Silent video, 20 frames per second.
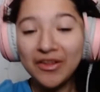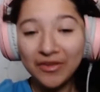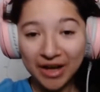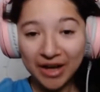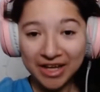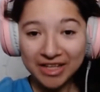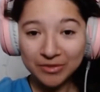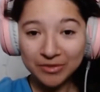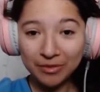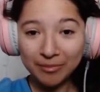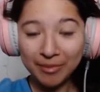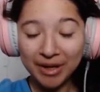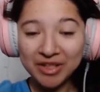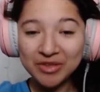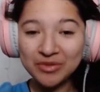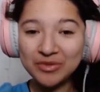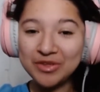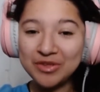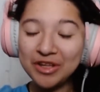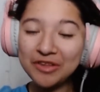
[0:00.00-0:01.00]
Hello guys, welcome
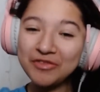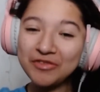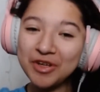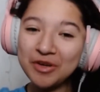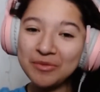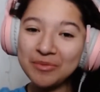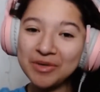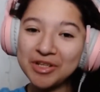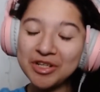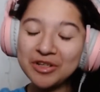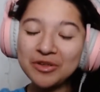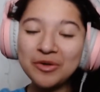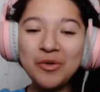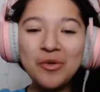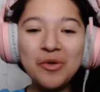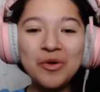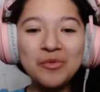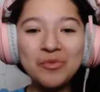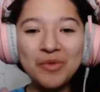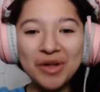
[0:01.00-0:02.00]
back to another video on my
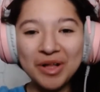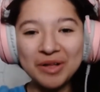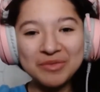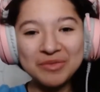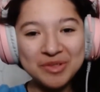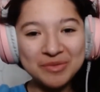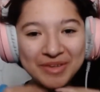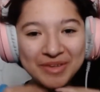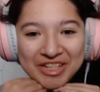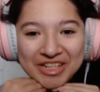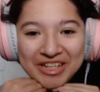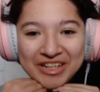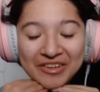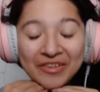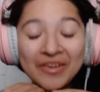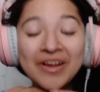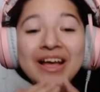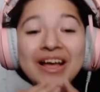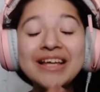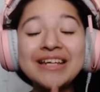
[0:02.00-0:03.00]
channel, or welcome to my
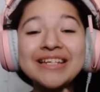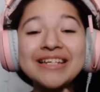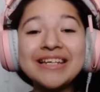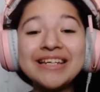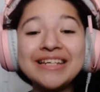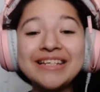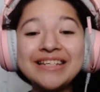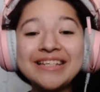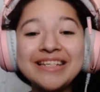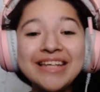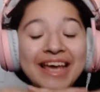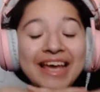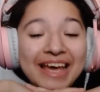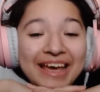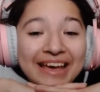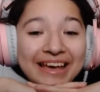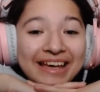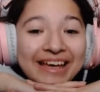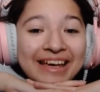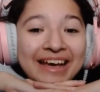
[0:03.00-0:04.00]
channel.
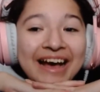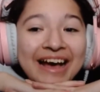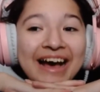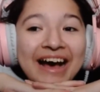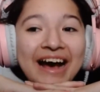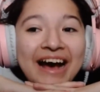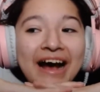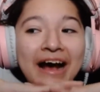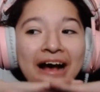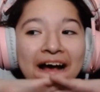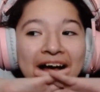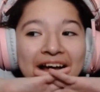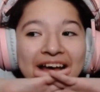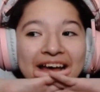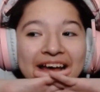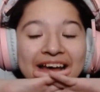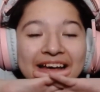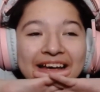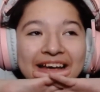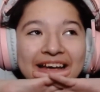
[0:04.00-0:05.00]
Today,
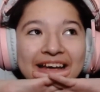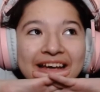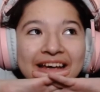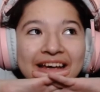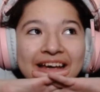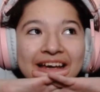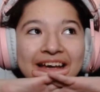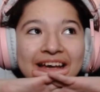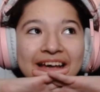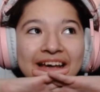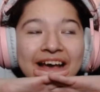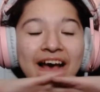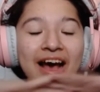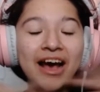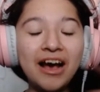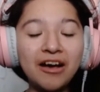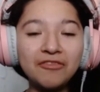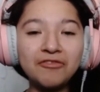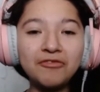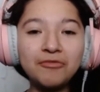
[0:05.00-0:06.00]
I
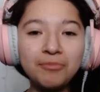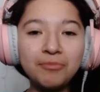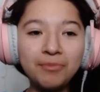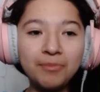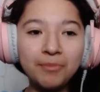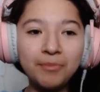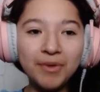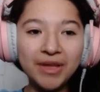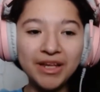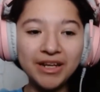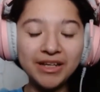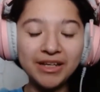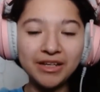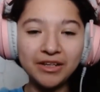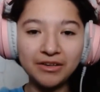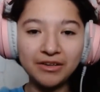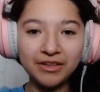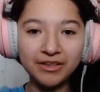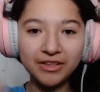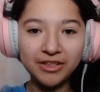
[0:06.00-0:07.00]
have been
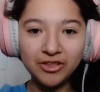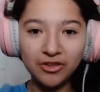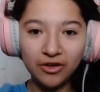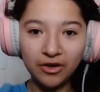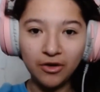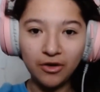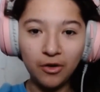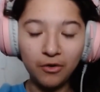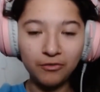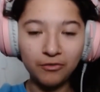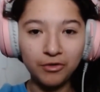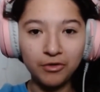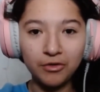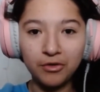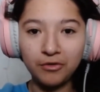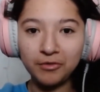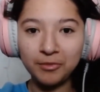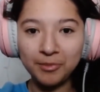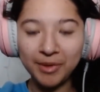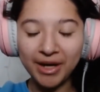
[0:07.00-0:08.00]
hearing this song over
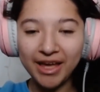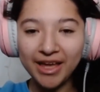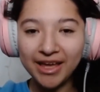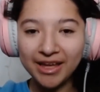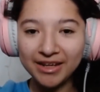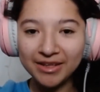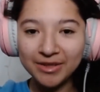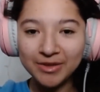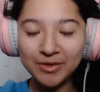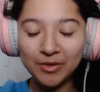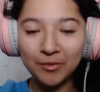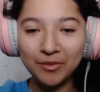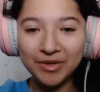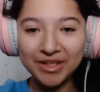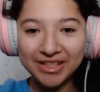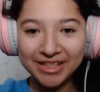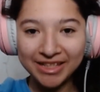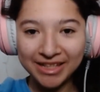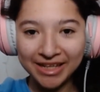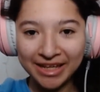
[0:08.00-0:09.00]
and over in my head, so I
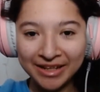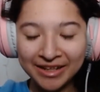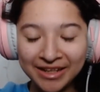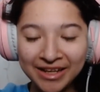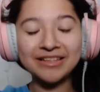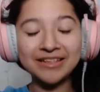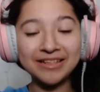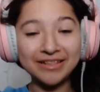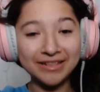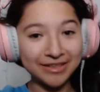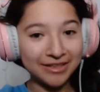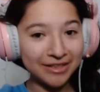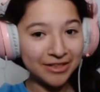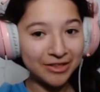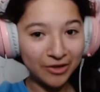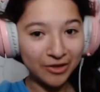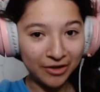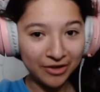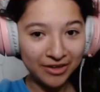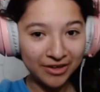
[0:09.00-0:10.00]
want to sing it. It's a
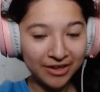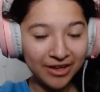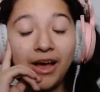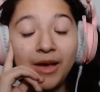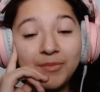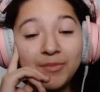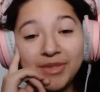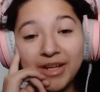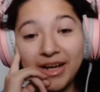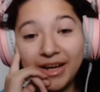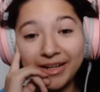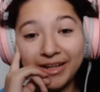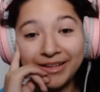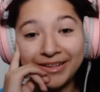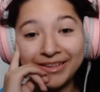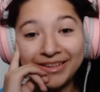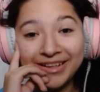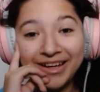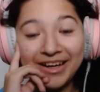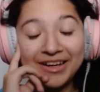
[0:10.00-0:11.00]
Disney song. I'm
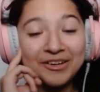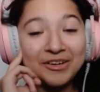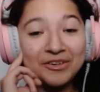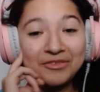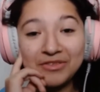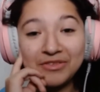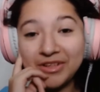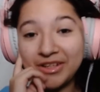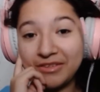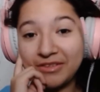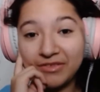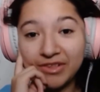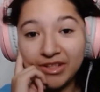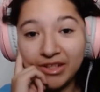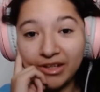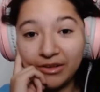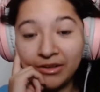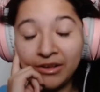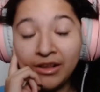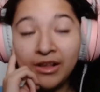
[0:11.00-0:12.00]
tired. I don't know if you can even
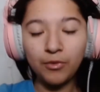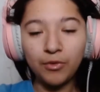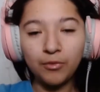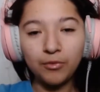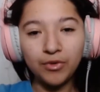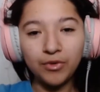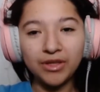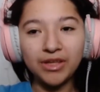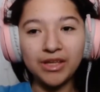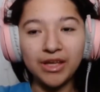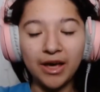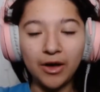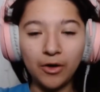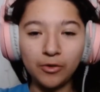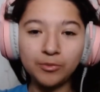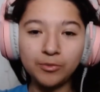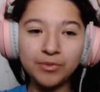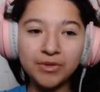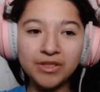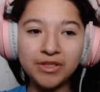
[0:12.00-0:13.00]
tell. What really
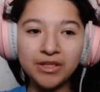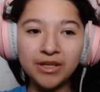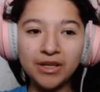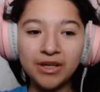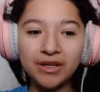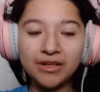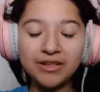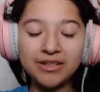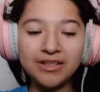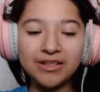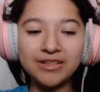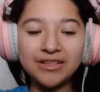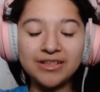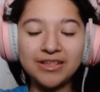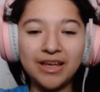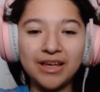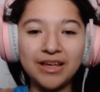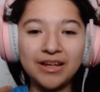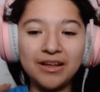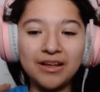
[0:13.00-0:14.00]
helps to
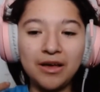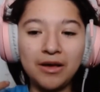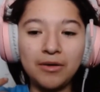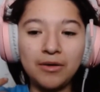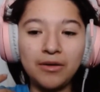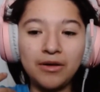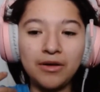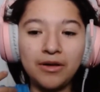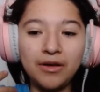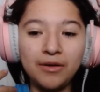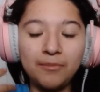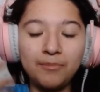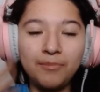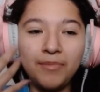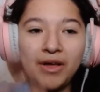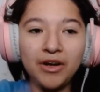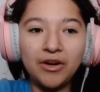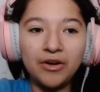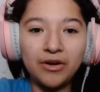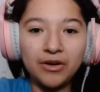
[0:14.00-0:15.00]
set a
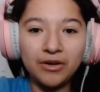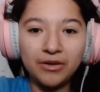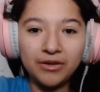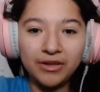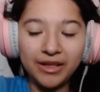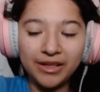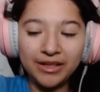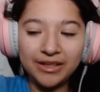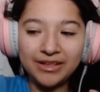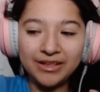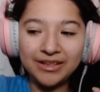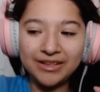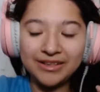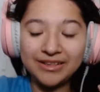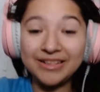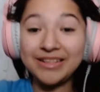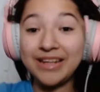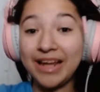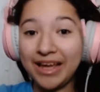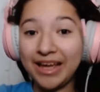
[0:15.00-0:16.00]
better, like,
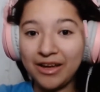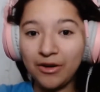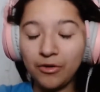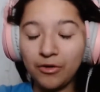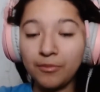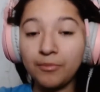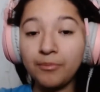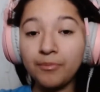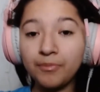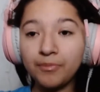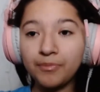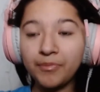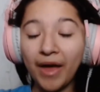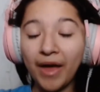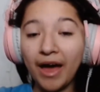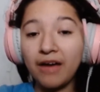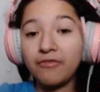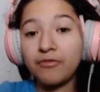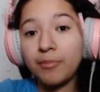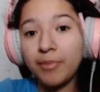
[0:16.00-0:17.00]
day or
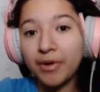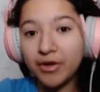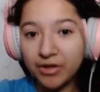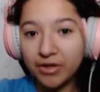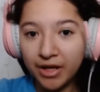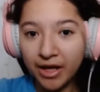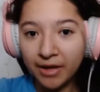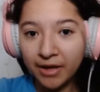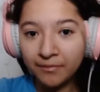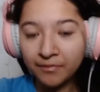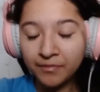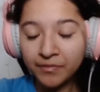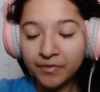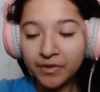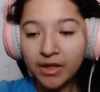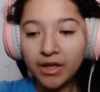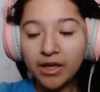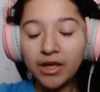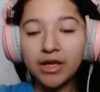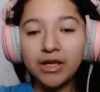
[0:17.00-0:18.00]
have a better day
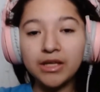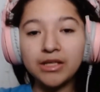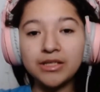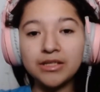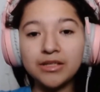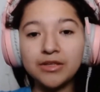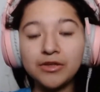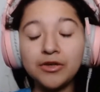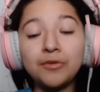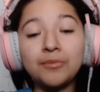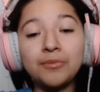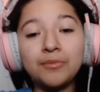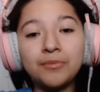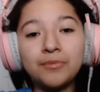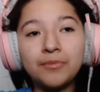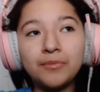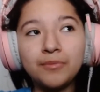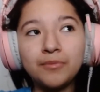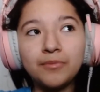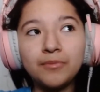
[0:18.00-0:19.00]
is
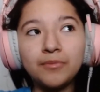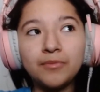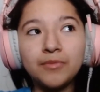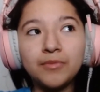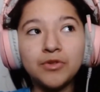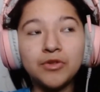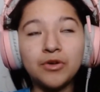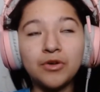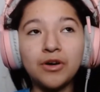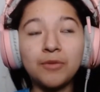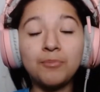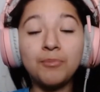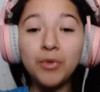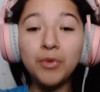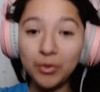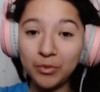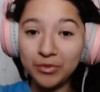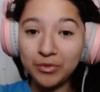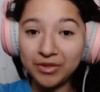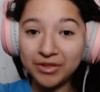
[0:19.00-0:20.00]
your
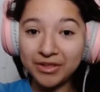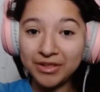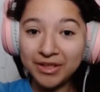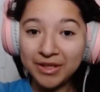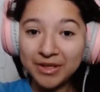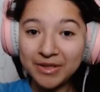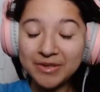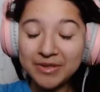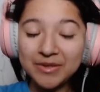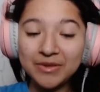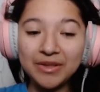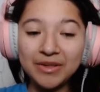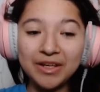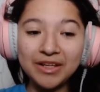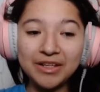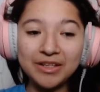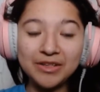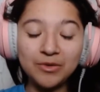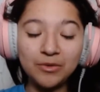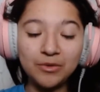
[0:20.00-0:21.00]
mood. So,
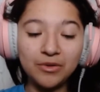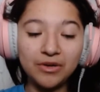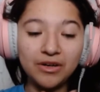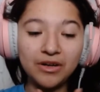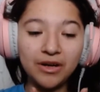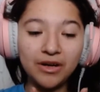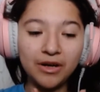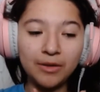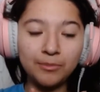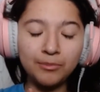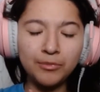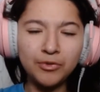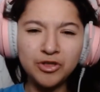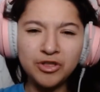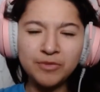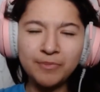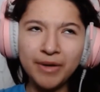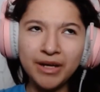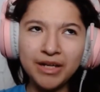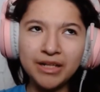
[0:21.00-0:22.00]
like, your
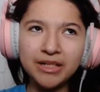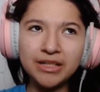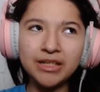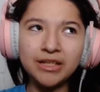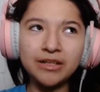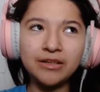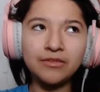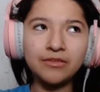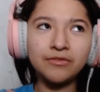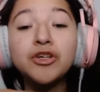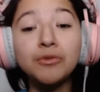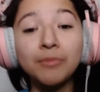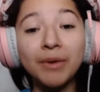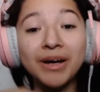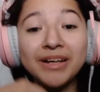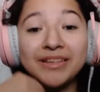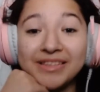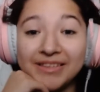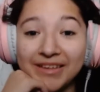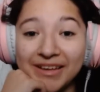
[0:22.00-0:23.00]
perspective, your
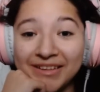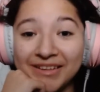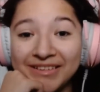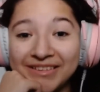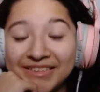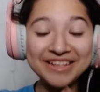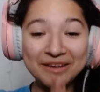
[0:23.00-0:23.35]
mindset.